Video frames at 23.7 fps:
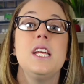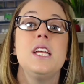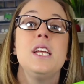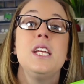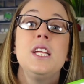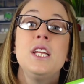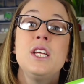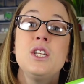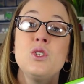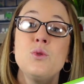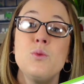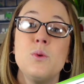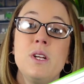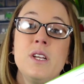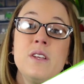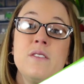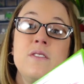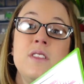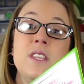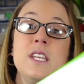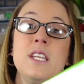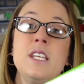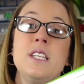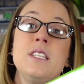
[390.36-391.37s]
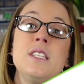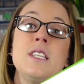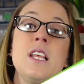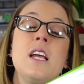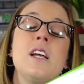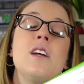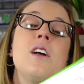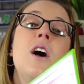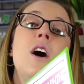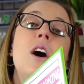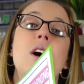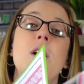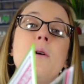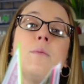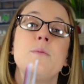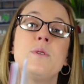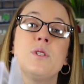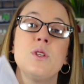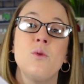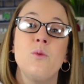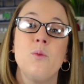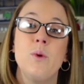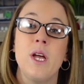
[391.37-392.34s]
Each one of these
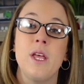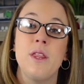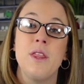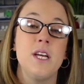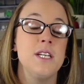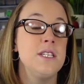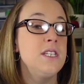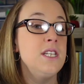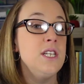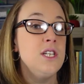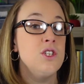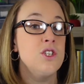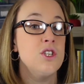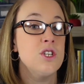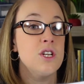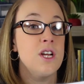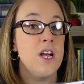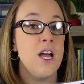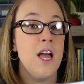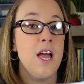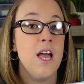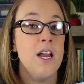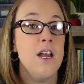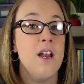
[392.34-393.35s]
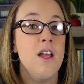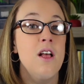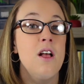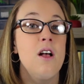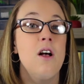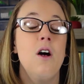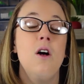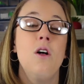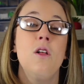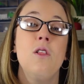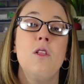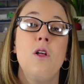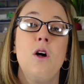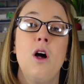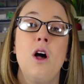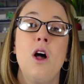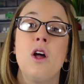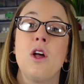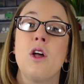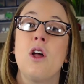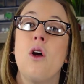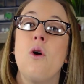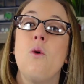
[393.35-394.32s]
comes with a teacher guide
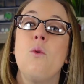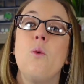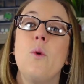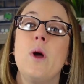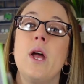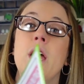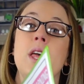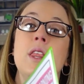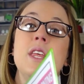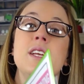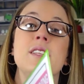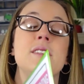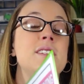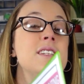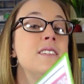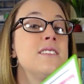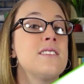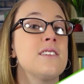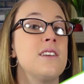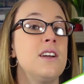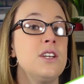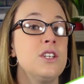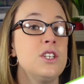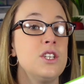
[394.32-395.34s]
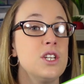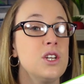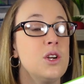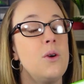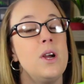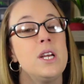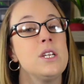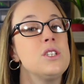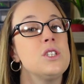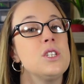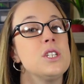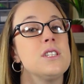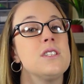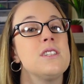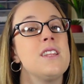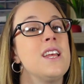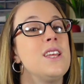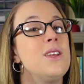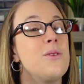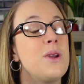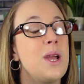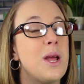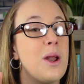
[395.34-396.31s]
along with discussion questions
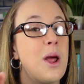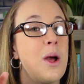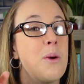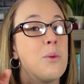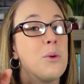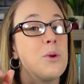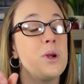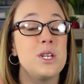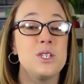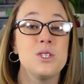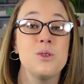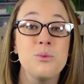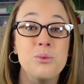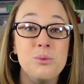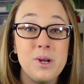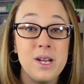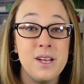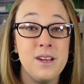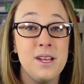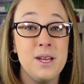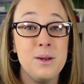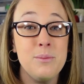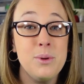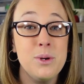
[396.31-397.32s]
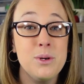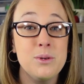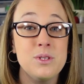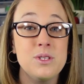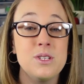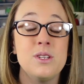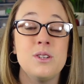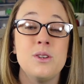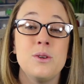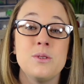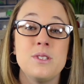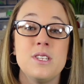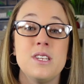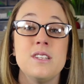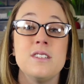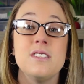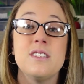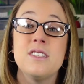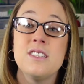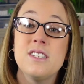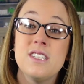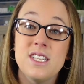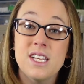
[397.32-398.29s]
that you can print right on Post-it notes and
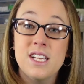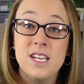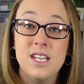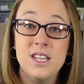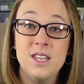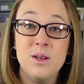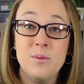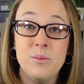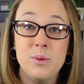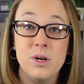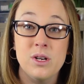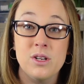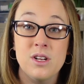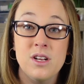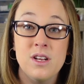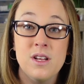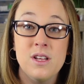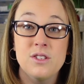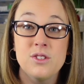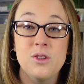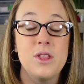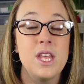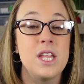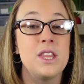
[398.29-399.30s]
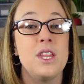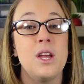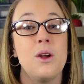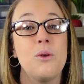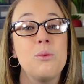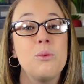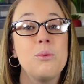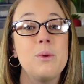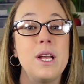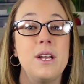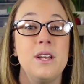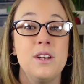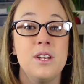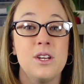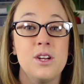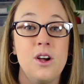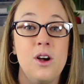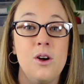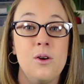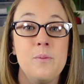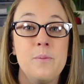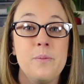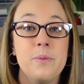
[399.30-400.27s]
stick in the book so that they're ready to
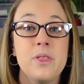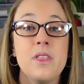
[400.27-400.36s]
go,